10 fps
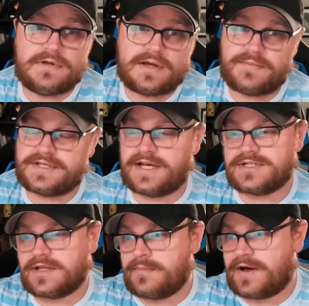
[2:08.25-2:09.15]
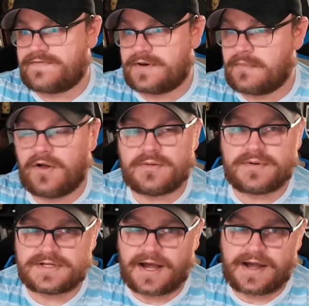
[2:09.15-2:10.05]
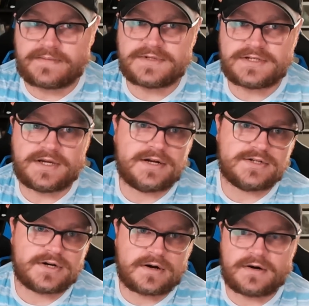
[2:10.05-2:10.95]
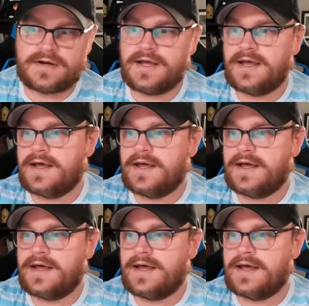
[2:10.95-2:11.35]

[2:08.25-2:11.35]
you can potentially buff it multiple times in a turn.